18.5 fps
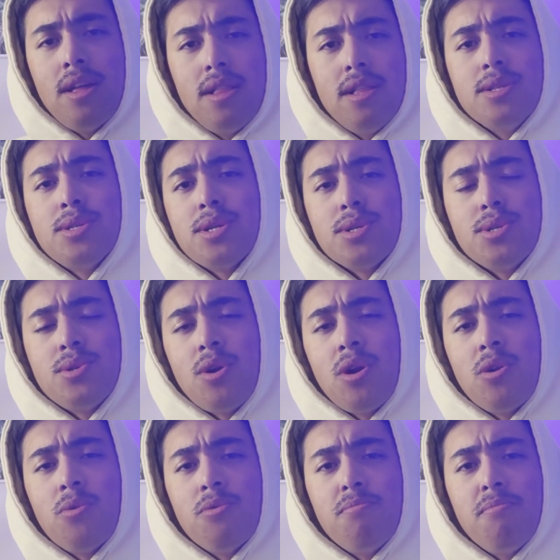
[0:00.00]
let's get
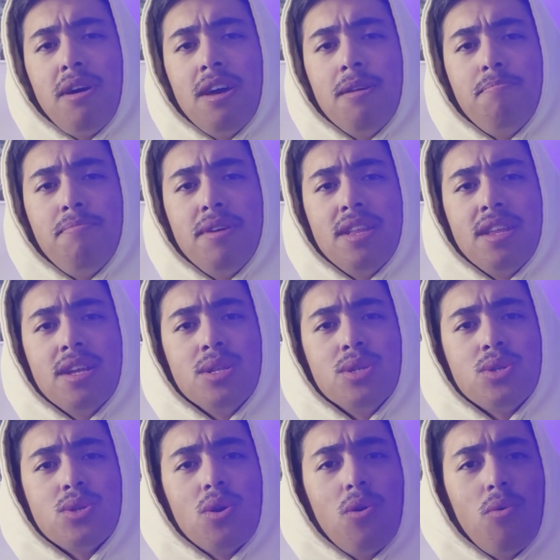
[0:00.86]
started with my
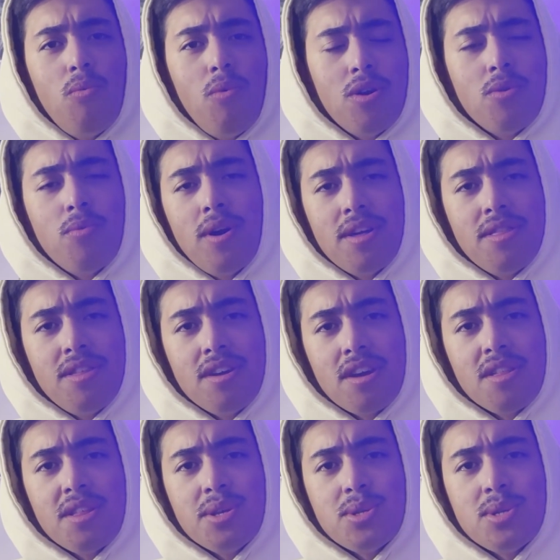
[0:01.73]
opinions. What do I
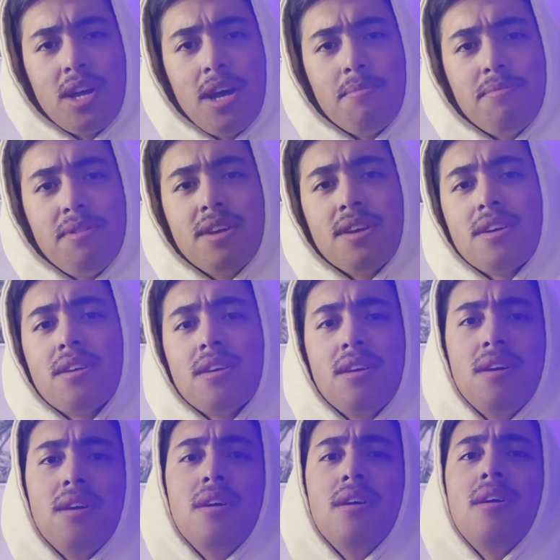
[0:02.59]
think of this optic?
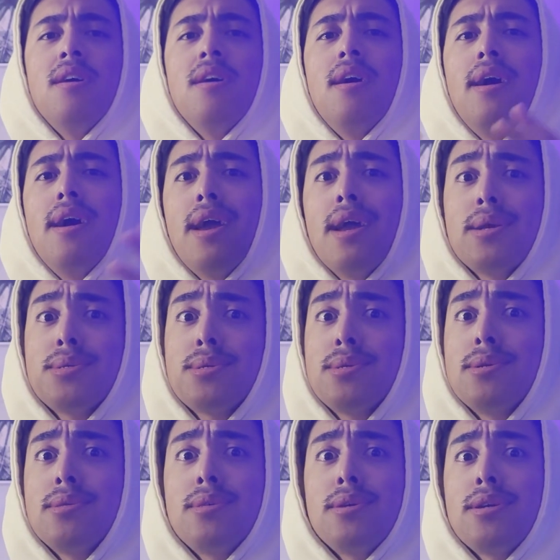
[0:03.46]
I
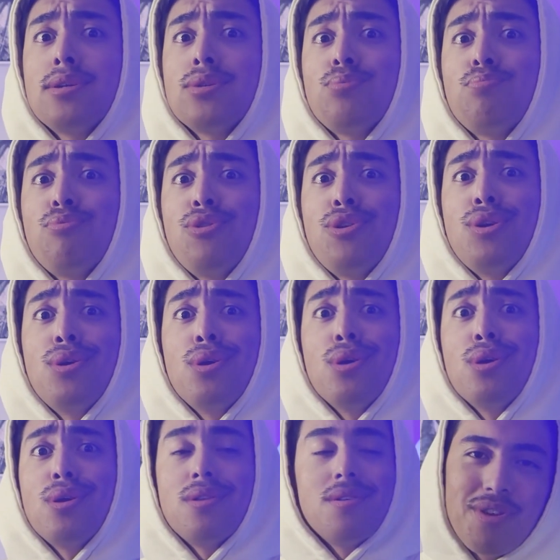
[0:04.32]
actually think it's pretty
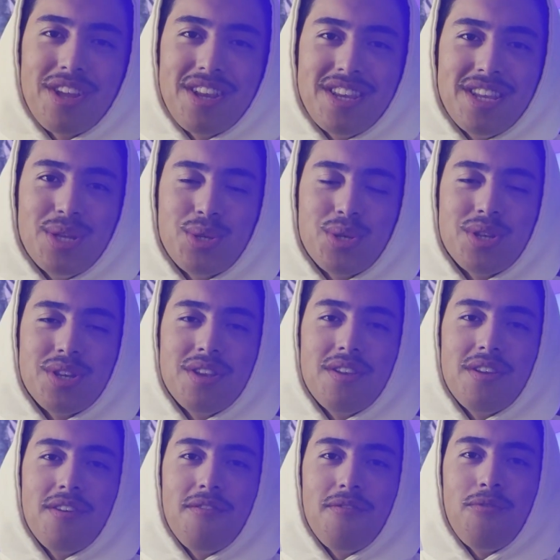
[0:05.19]
good. Pretty
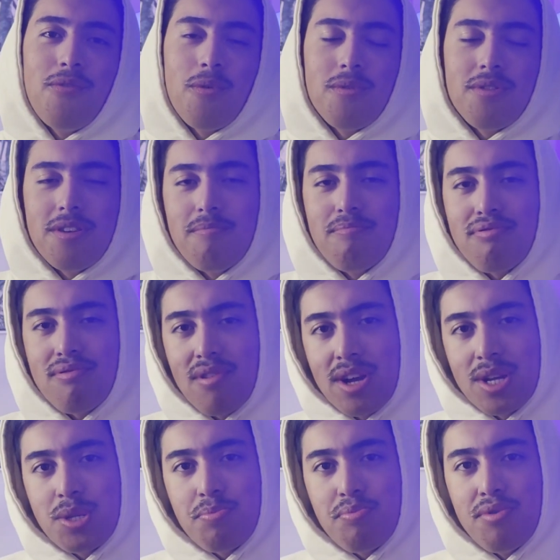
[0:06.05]
decent for the
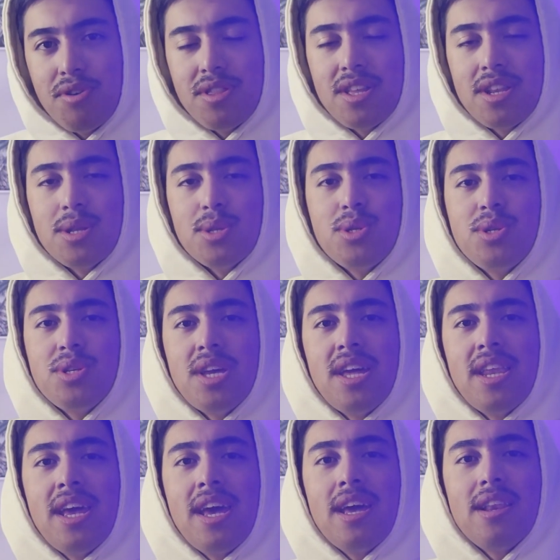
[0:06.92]
price point that it's
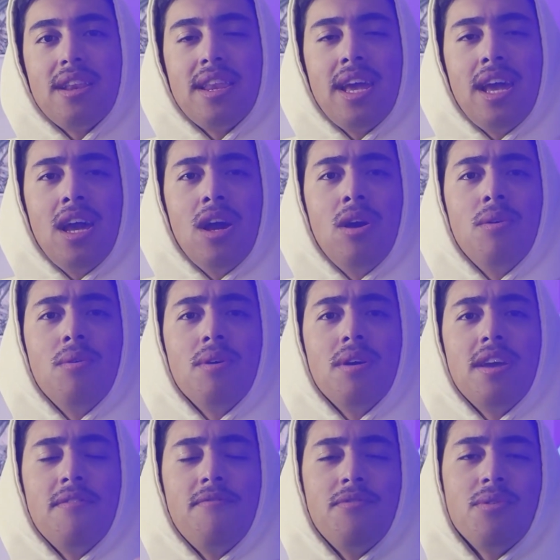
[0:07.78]
set at. Now,
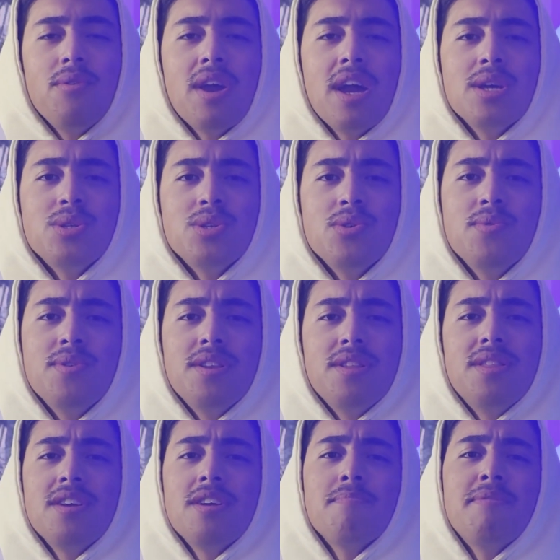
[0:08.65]
if you guys know
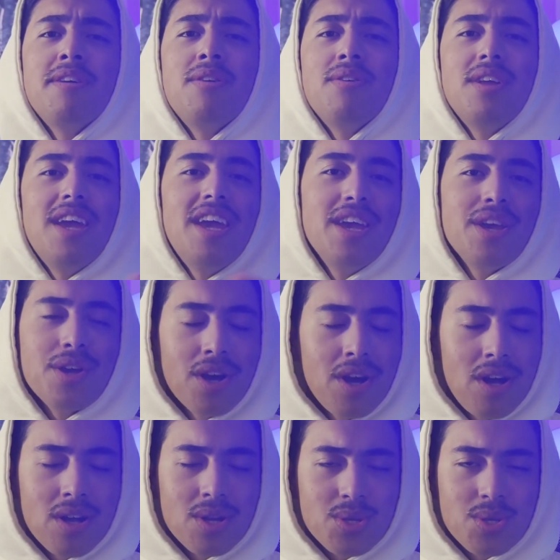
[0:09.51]
anything about
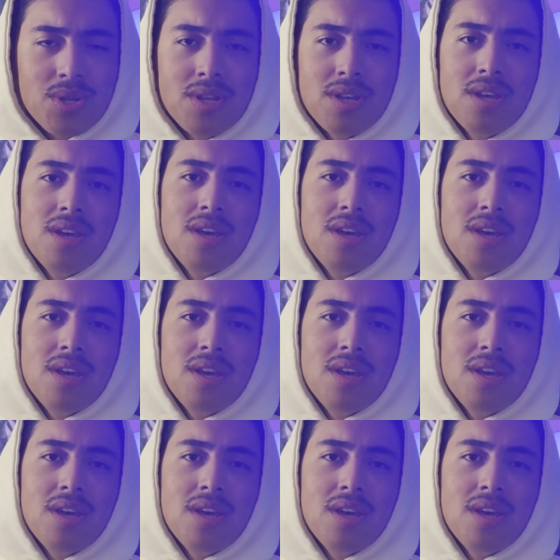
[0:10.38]
ACOGs,